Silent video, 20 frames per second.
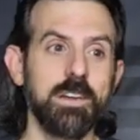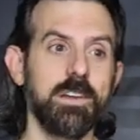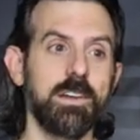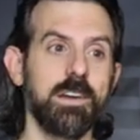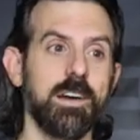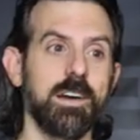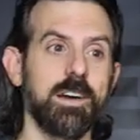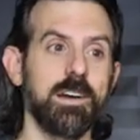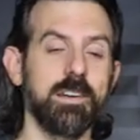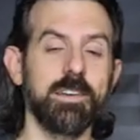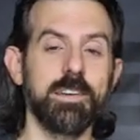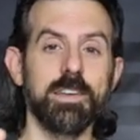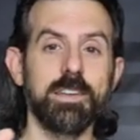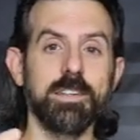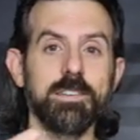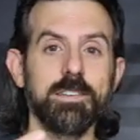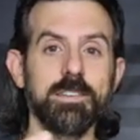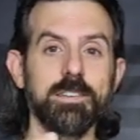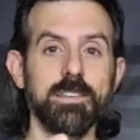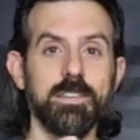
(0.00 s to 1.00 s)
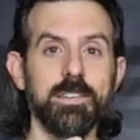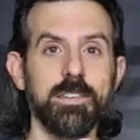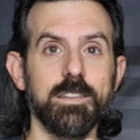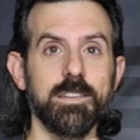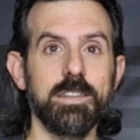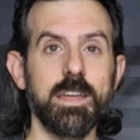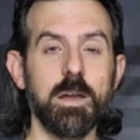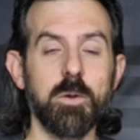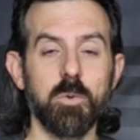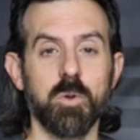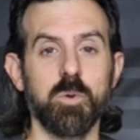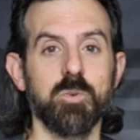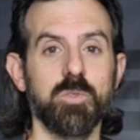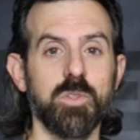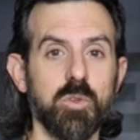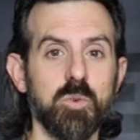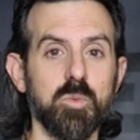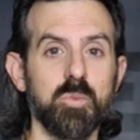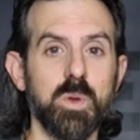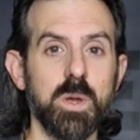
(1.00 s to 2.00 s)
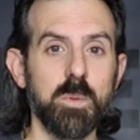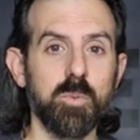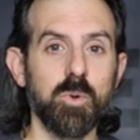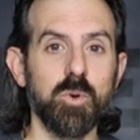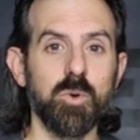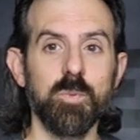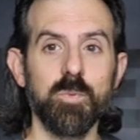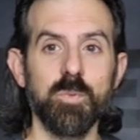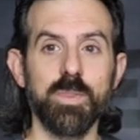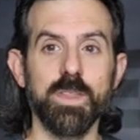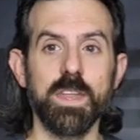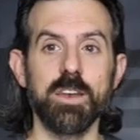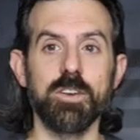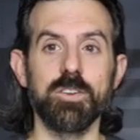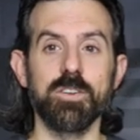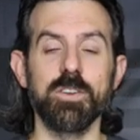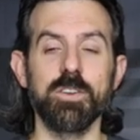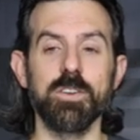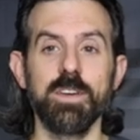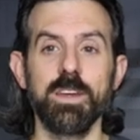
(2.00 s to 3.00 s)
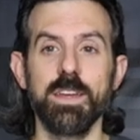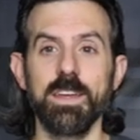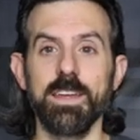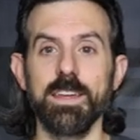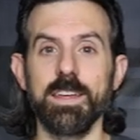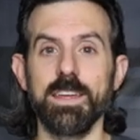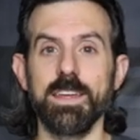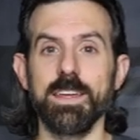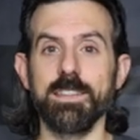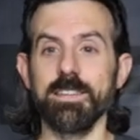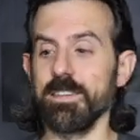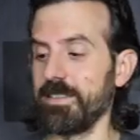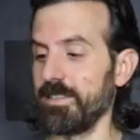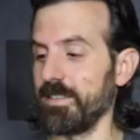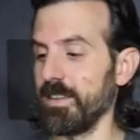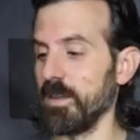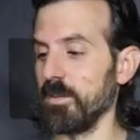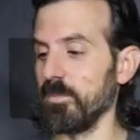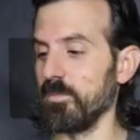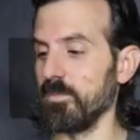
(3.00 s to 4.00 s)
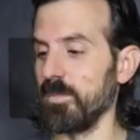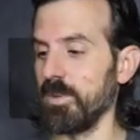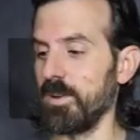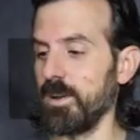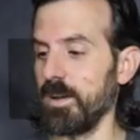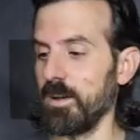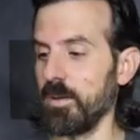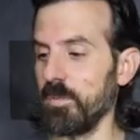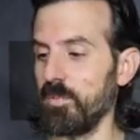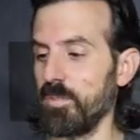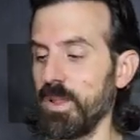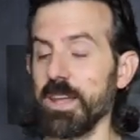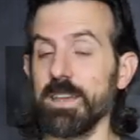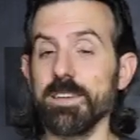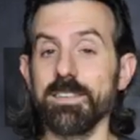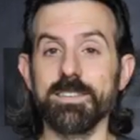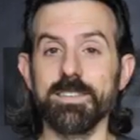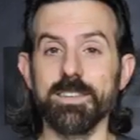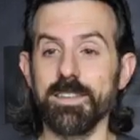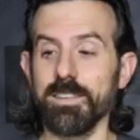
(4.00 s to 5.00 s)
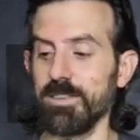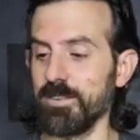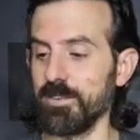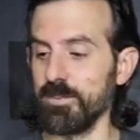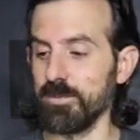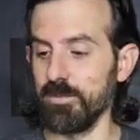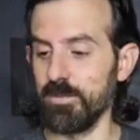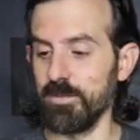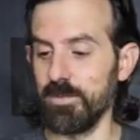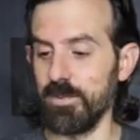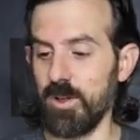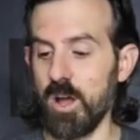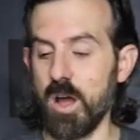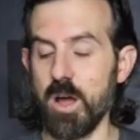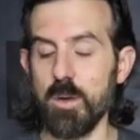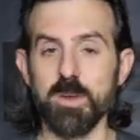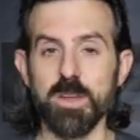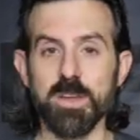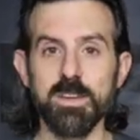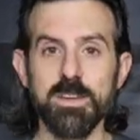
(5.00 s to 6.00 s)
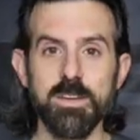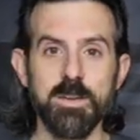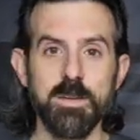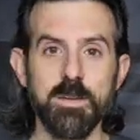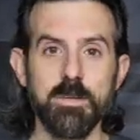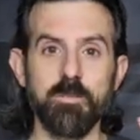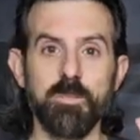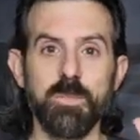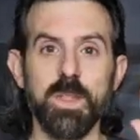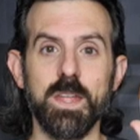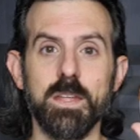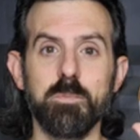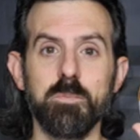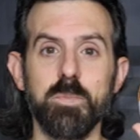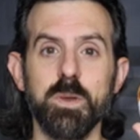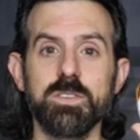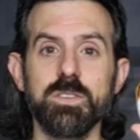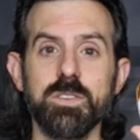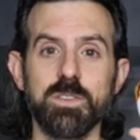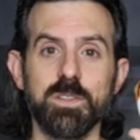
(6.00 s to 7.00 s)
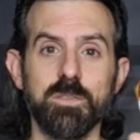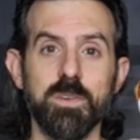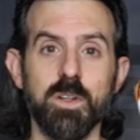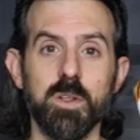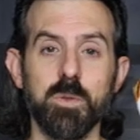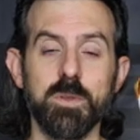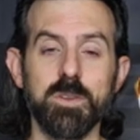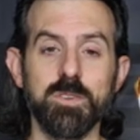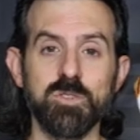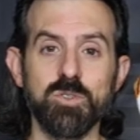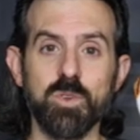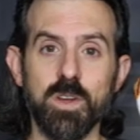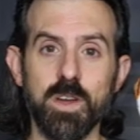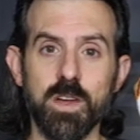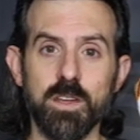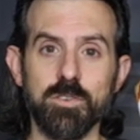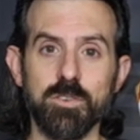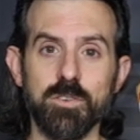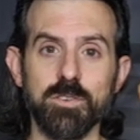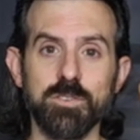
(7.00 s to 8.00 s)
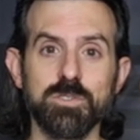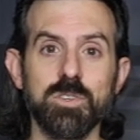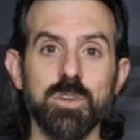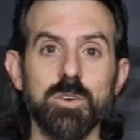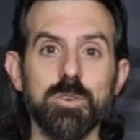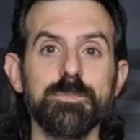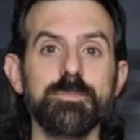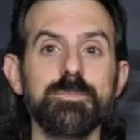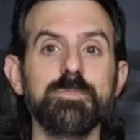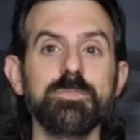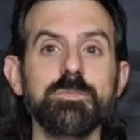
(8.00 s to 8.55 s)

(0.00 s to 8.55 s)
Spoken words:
and network with other people that are in the same place in their hobby and business development as you guys are. So